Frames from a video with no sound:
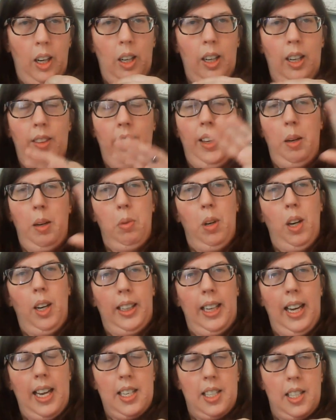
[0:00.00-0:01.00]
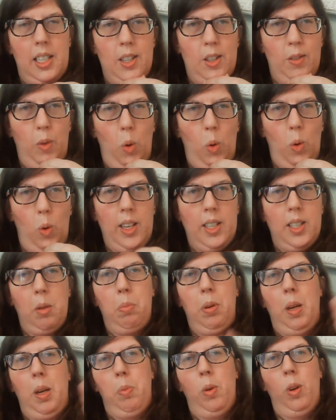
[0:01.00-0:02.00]
And they broadcast his voice, and
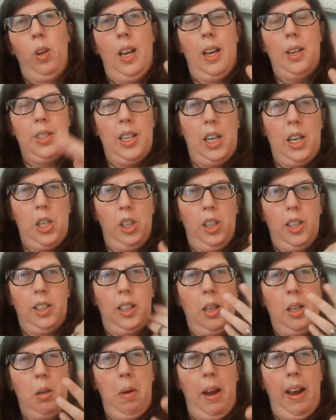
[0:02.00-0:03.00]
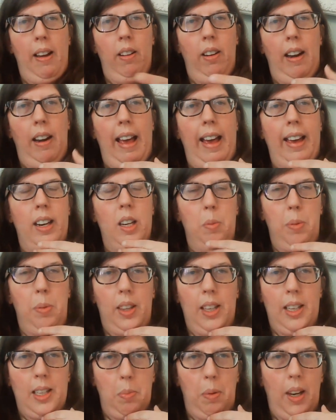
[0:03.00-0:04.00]
people in Los Angeles come out and line up at
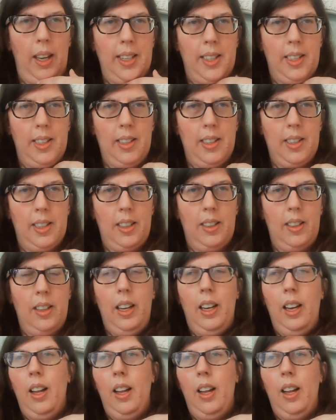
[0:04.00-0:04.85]
these places, and